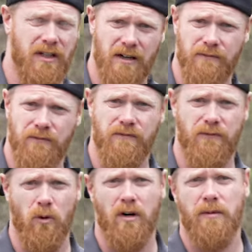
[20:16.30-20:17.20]
look on
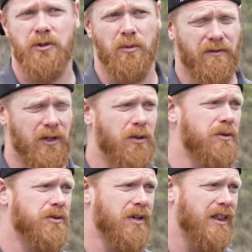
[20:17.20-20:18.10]
forums or
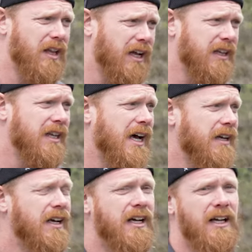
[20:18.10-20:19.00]
reviews or anything like
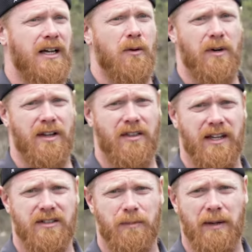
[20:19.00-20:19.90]
that, one of the
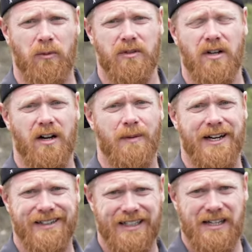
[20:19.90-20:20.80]
things that people will talk
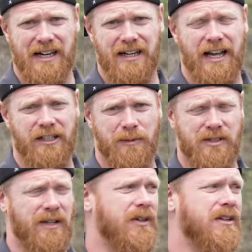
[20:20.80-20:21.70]
about on the 10K
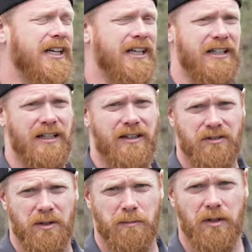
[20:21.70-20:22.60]
specifically is that
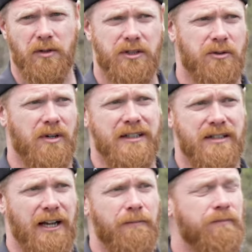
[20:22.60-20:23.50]
there's a bluish green
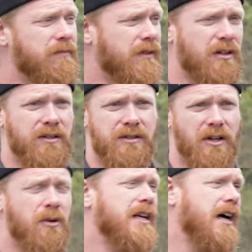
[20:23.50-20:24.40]
tint. There is
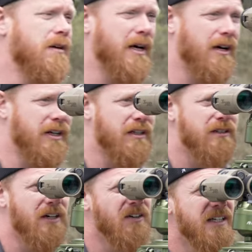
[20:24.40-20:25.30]
no doubt about it.
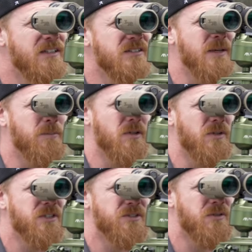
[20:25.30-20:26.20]
There is a
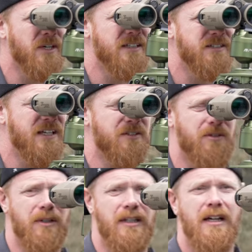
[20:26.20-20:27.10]
bluish green tint
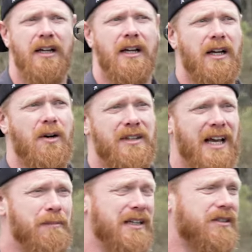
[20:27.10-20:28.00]
to it. With
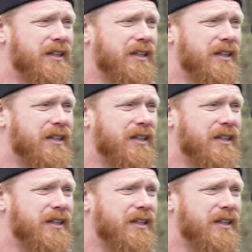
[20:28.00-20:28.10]
that being